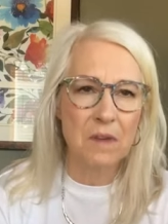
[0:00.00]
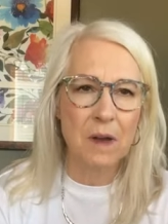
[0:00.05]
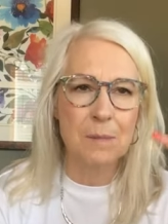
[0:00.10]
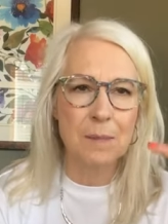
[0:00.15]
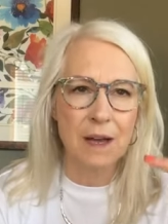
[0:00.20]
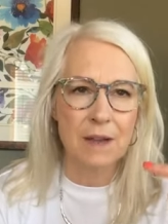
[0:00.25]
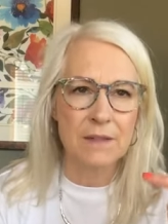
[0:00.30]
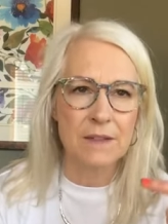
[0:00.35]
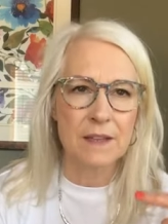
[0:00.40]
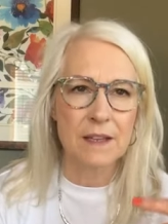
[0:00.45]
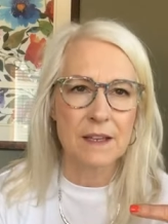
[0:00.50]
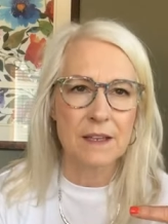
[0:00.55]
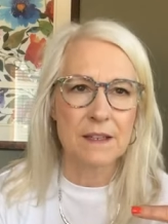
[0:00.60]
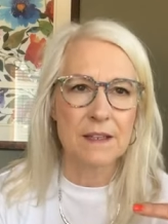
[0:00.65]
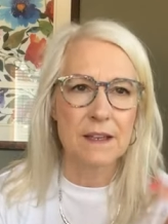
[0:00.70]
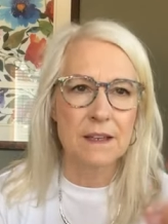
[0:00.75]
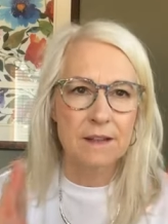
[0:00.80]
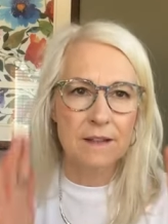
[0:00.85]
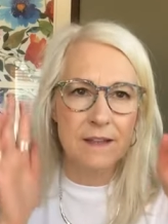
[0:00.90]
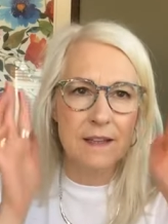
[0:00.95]
about
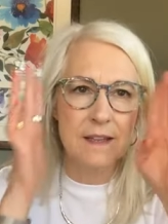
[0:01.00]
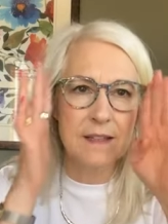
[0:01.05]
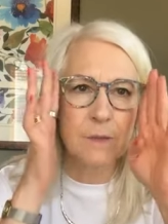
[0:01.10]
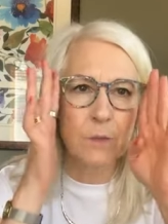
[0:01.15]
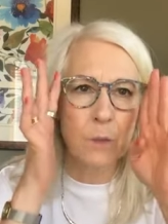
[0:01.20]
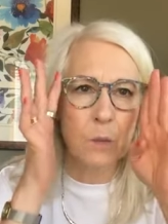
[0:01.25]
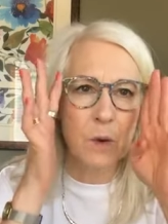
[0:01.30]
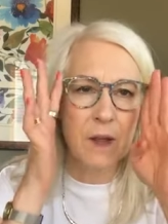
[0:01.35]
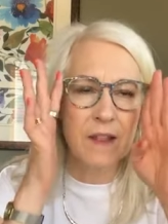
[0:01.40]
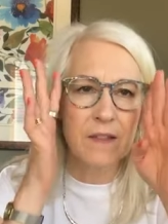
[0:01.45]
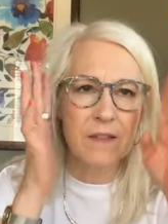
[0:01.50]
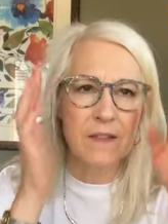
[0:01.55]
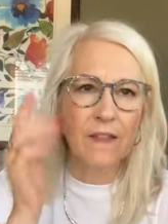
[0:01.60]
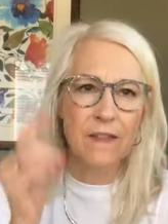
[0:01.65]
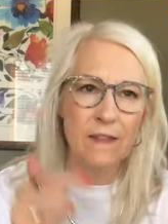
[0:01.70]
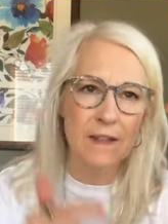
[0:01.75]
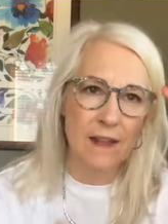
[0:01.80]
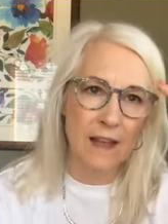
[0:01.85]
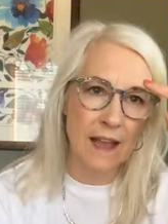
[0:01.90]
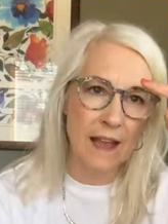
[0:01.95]
the, the width
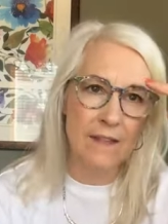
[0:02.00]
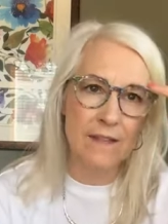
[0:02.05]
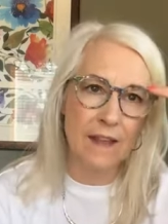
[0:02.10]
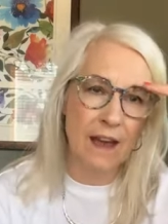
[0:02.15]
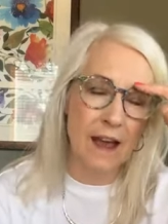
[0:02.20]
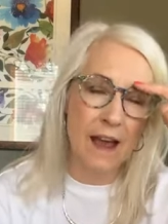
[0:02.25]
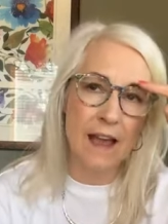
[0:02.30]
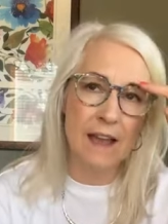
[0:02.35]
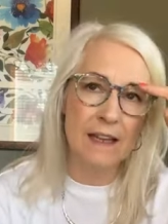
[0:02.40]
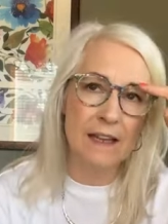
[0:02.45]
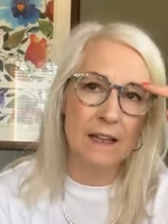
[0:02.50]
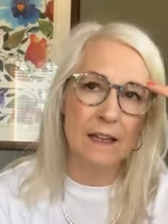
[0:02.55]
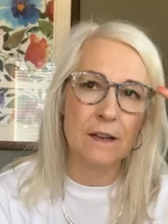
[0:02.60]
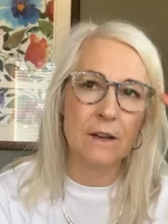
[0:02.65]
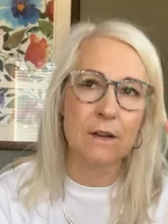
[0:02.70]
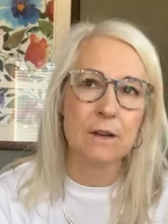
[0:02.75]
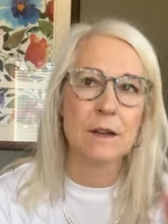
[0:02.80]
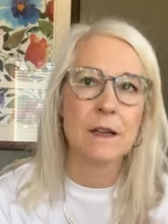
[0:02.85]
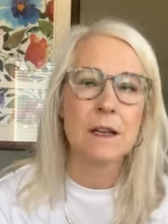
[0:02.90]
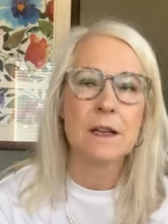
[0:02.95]
and the height
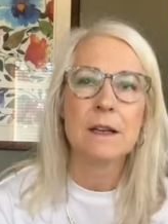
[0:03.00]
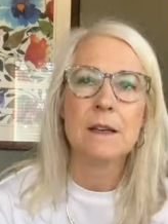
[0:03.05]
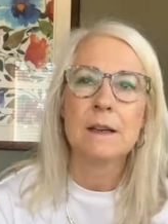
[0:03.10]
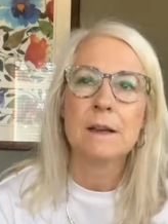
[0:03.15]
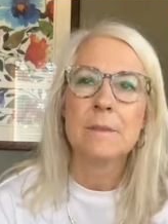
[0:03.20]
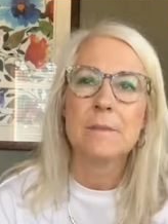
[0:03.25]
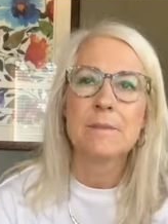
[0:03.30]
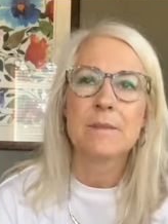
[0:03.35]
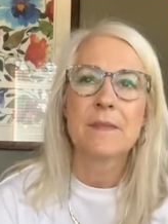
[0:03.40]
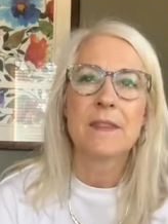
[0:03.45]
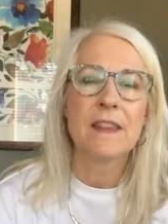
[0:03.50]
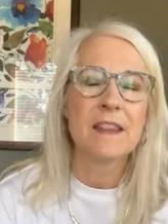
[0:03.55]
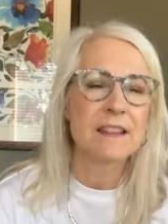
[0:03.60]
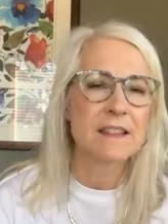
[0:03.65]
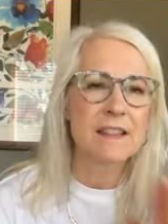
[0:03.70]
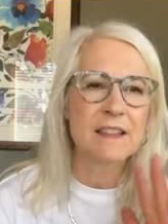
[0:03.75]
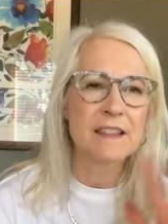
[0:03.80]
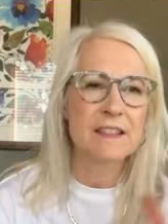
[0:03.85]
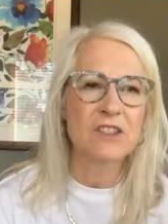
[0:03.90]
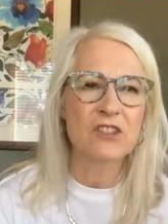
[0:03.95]
here.
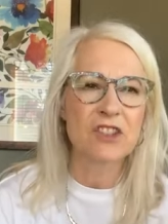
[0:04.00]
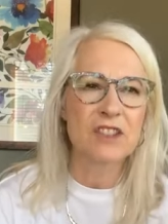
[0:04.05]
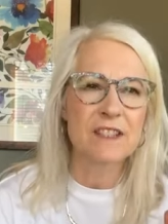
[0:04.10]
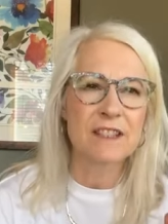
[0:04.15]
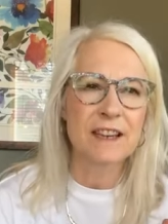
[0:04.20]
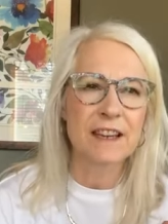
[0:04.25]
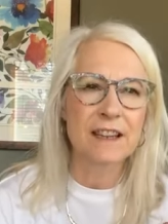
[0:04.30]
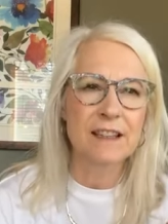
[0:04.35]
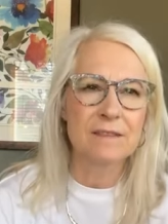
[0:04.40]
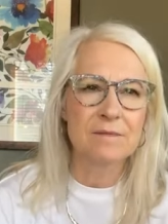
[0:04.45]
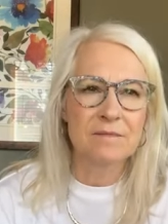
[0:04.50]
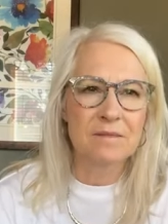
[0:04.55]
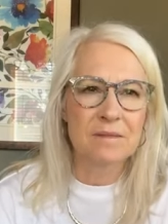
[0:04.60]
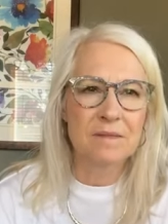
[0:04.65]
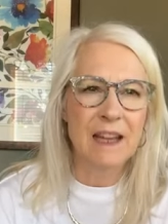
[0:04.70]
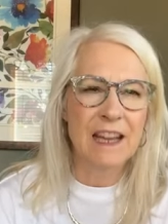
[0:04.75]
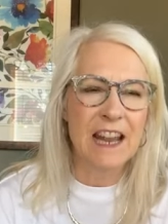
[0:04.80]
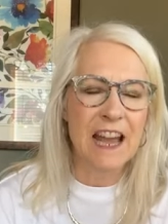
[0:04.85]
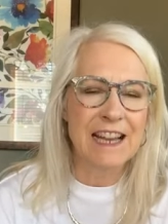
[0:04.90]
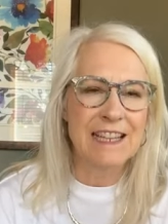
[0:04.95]
This is just a,
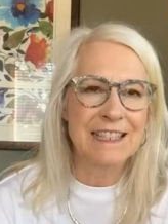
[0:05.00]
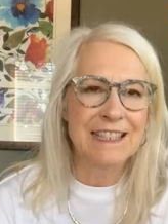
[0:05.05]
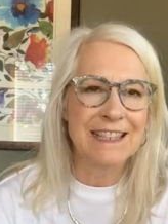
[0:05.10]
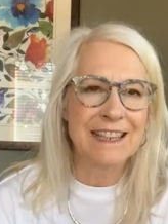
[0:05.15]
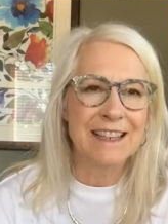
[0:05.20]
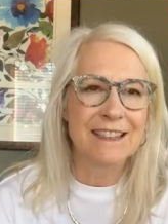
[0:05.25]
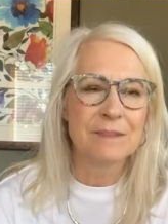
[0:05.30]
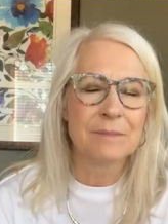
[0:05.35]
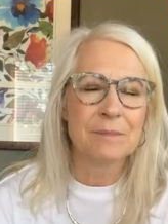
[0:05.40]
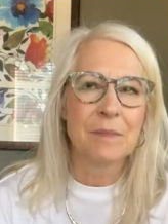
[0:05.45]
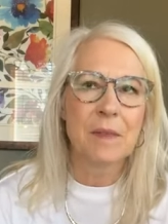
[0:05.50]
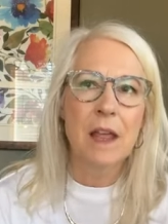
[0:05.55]
an idea.